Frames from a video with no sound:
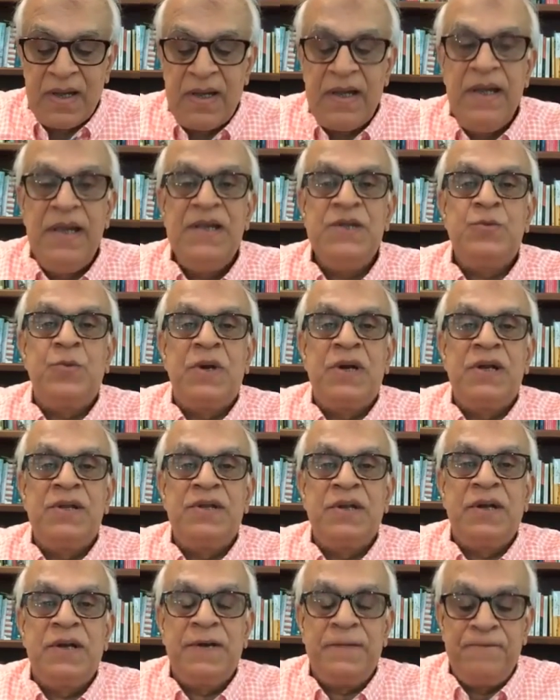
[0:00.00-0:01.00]
he's
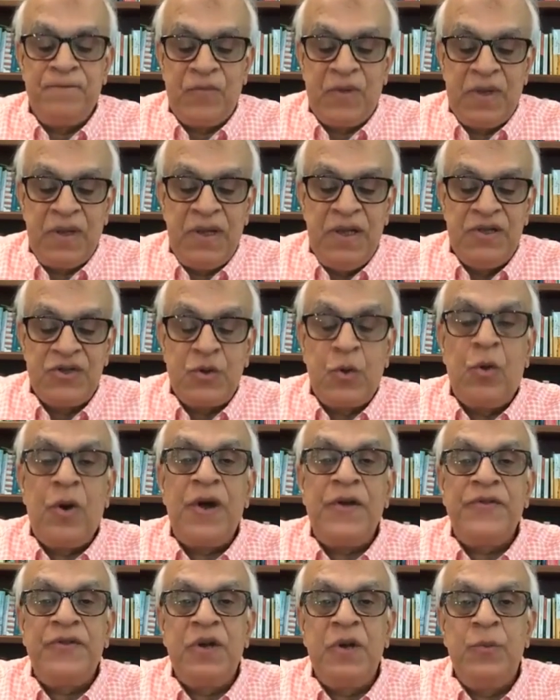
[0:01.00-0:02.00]

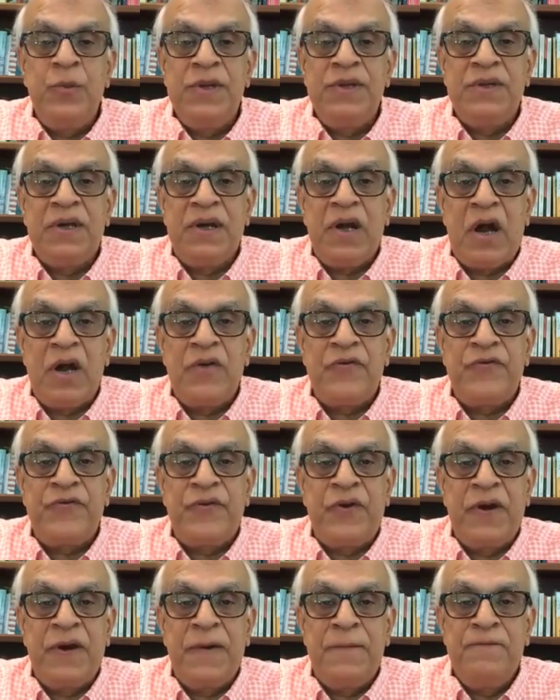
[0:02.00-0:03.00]
co-authored with a lot
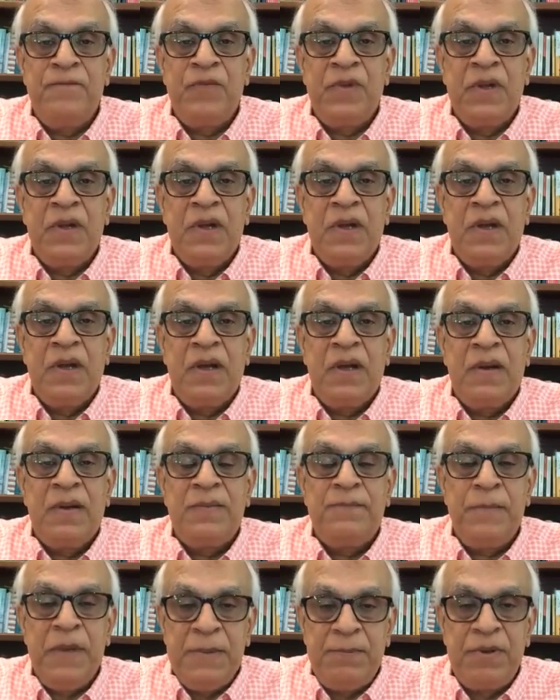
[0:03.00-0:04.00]
of
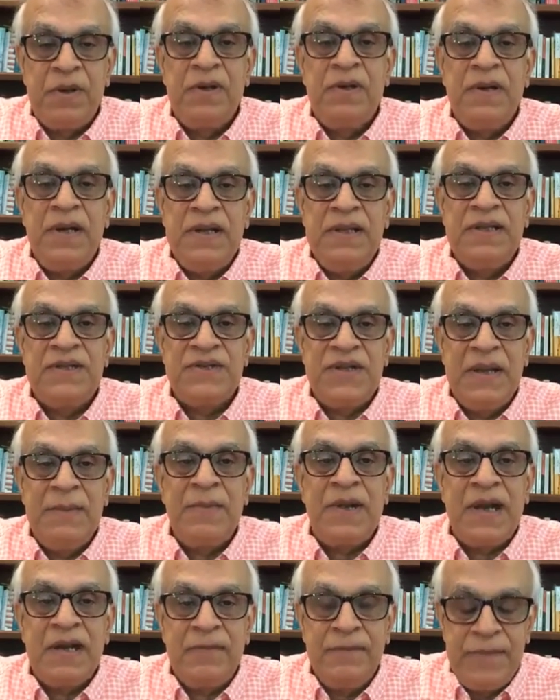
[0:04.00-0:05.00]
people in the
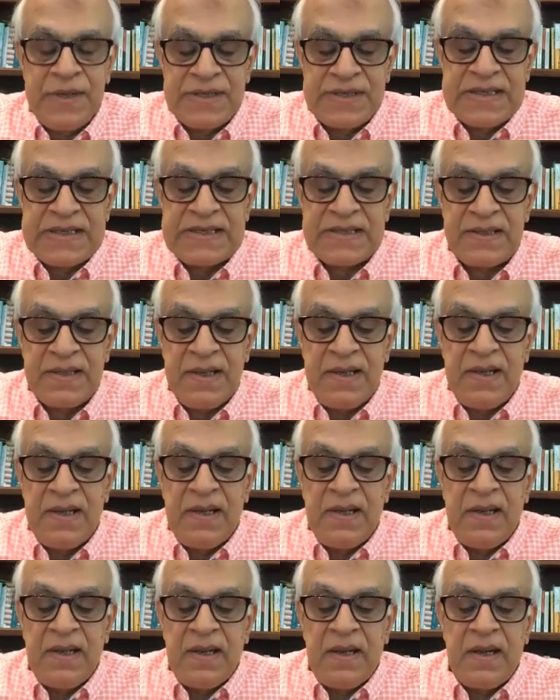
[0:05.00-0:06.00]
same kind of business,
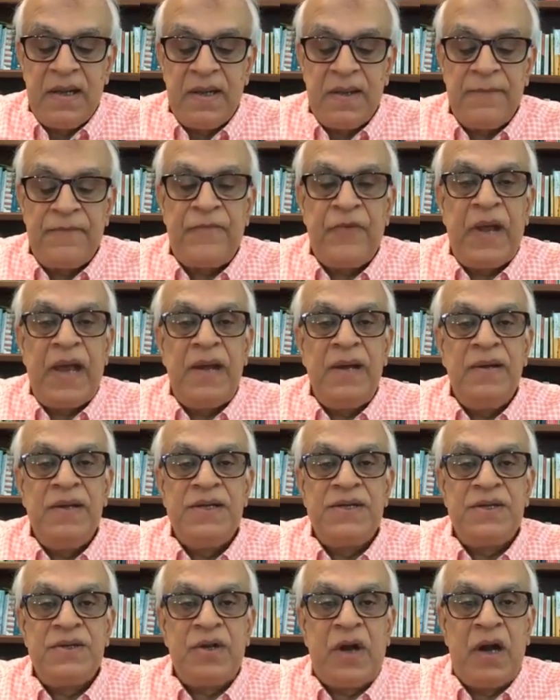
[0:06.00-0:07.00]
and
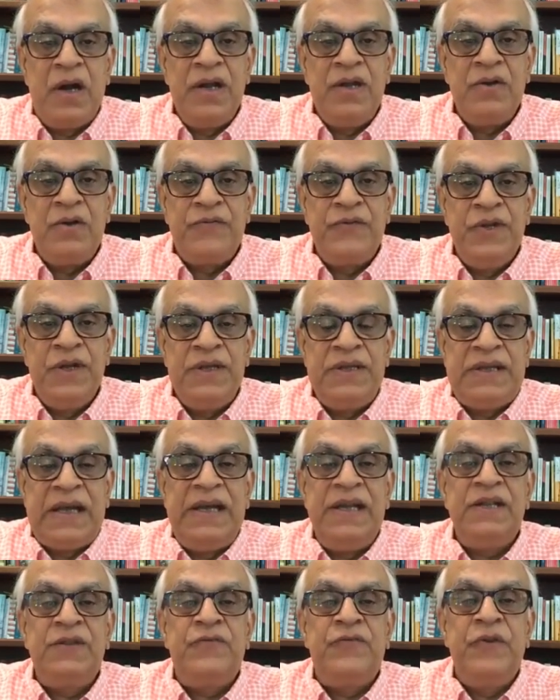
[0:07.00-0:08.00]
is a darling of the
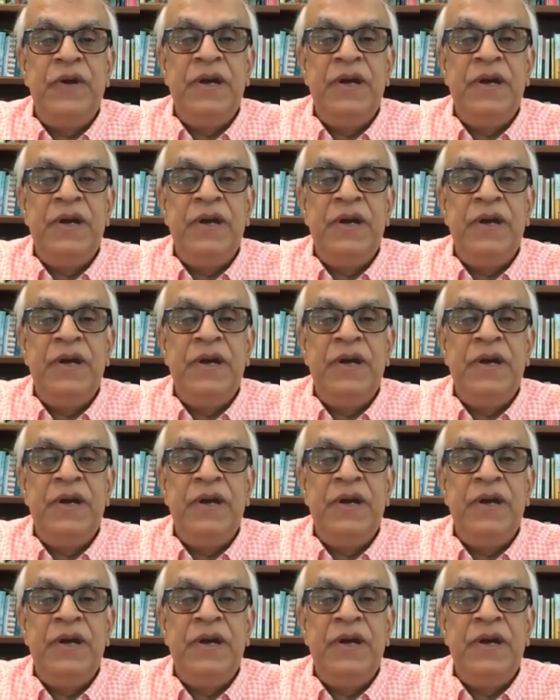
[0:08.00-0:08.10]
Dalit